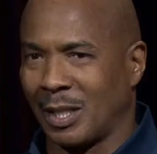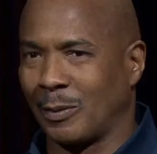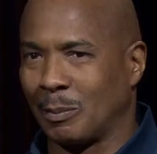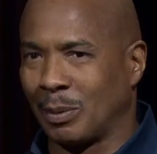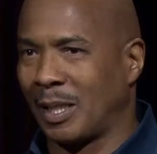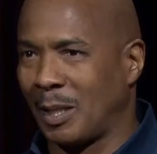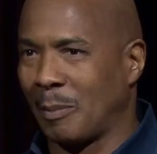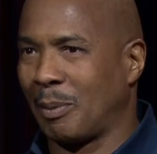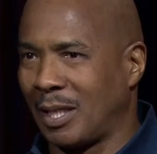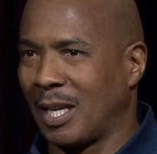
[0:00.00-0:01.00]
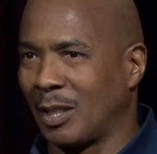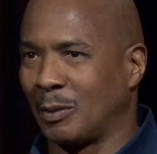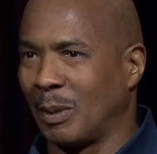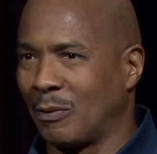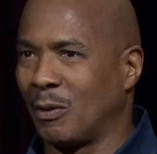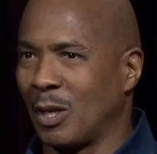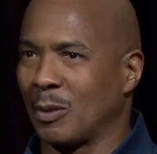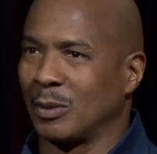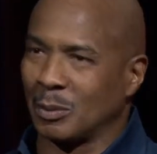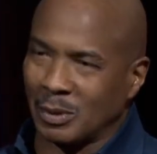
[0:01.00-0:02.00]
I would play the piano. My
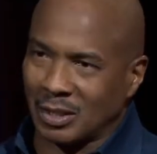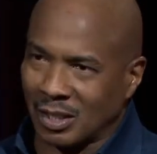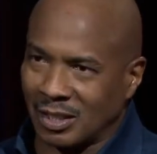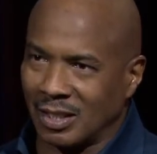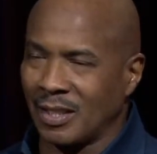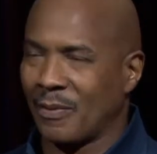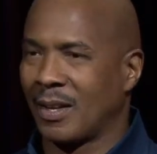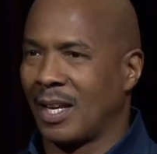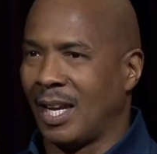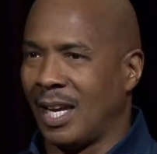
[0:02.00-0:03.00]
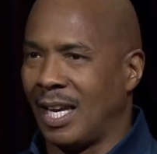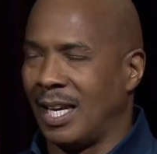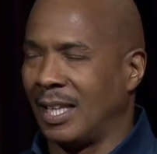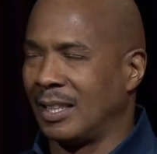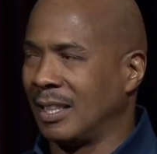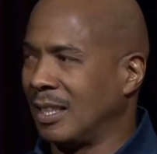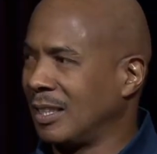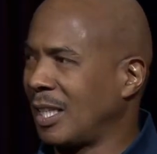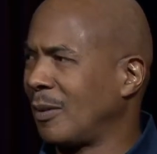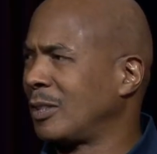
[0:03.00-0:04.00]
father was a musician. And, uh,
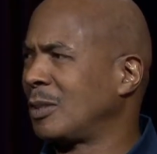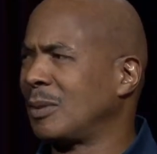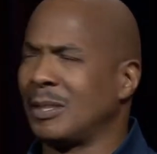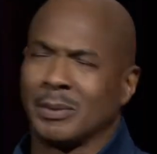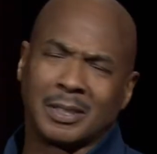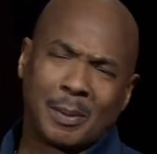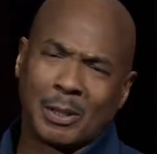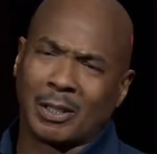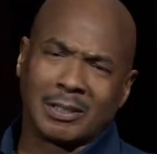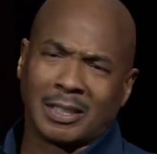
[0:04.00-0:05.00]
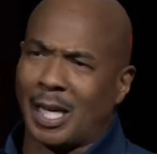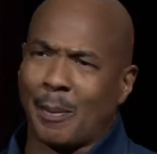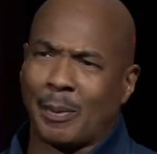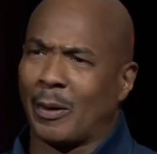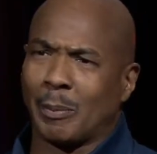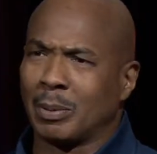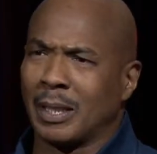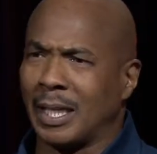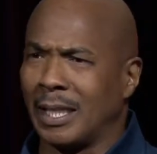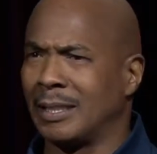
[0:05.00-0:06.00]
and I would, he would sit me on his lap and I would
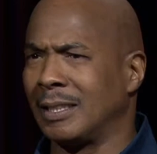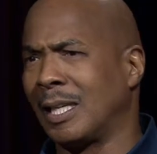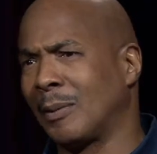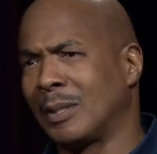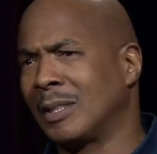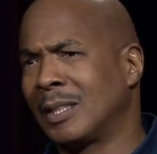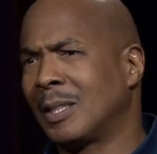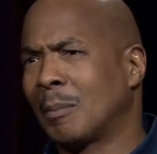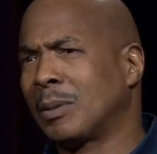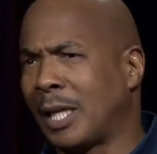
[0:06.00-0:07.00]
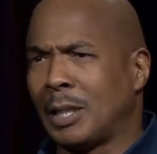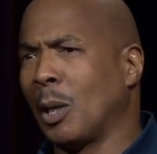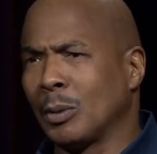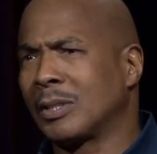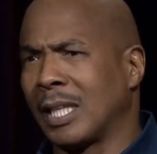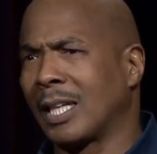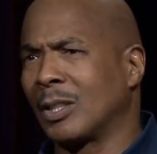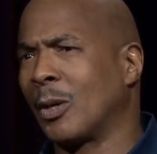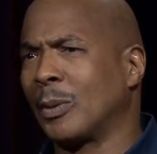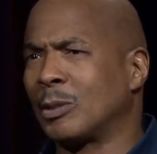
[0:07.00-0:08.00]
play, and then they would play notes, and I could
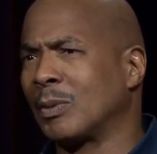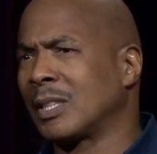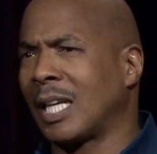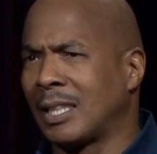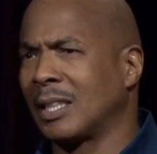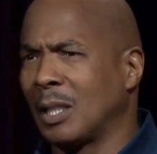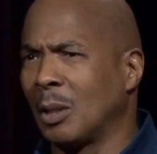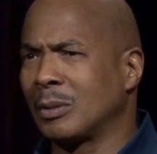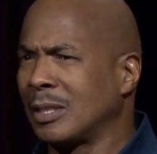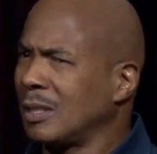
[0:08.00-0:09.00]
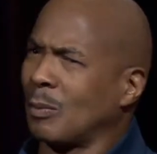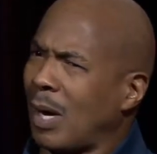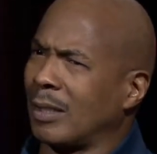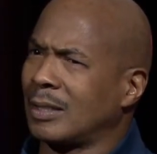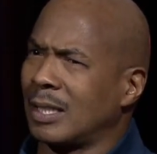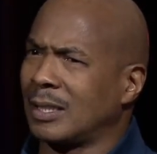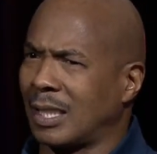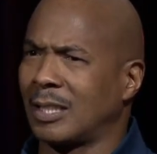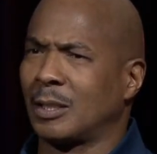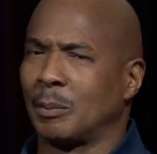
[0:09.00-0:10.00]
always recite the notes. And they said, wow, this kid's
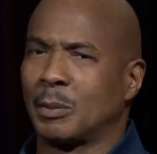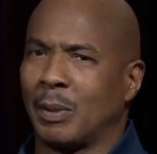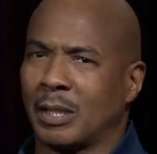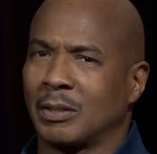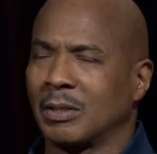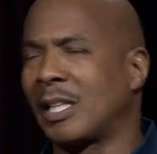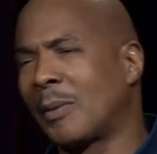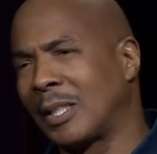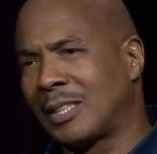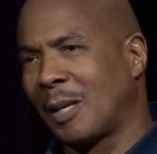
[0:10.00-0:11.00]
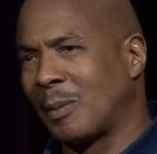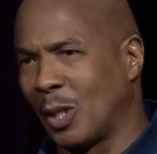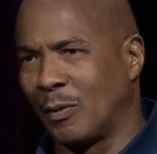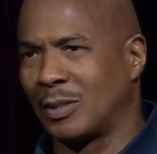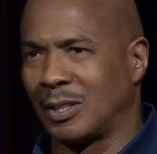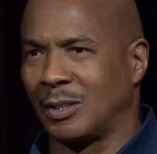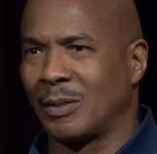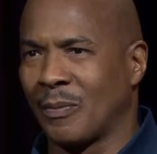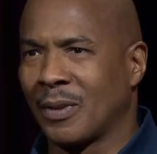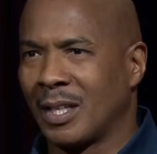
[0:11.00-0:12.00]
got something special. so anyway, take me over to,
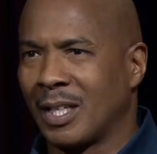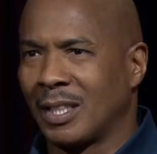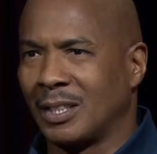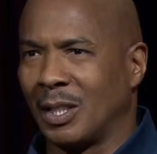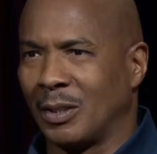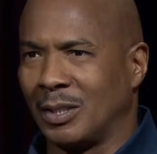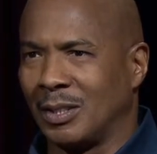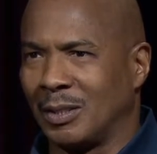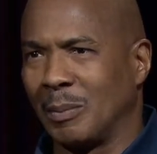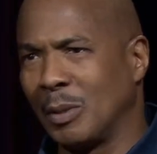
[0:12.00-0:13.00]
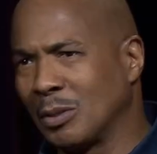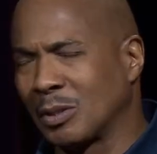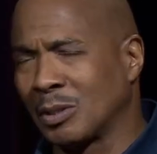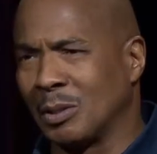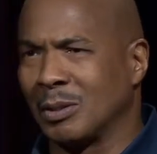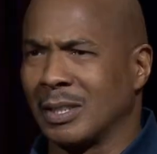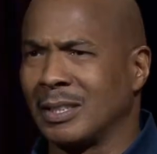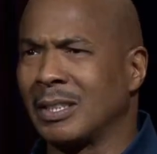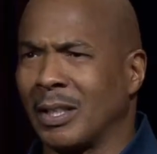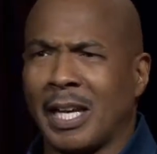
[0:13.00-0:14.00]
you know, the, the music school,
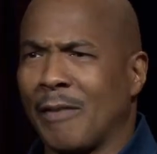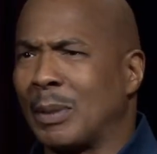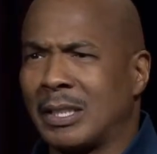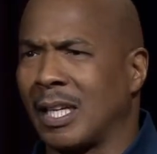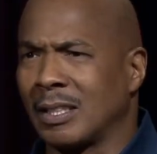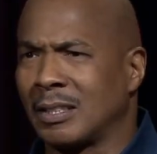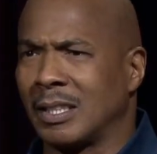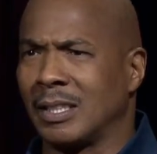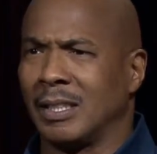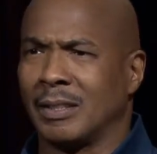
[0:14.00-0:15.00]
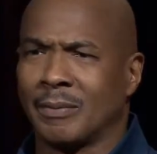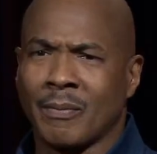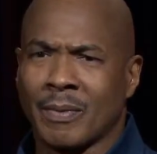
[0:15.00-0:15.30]
and, you know, I'd have to be tested, and,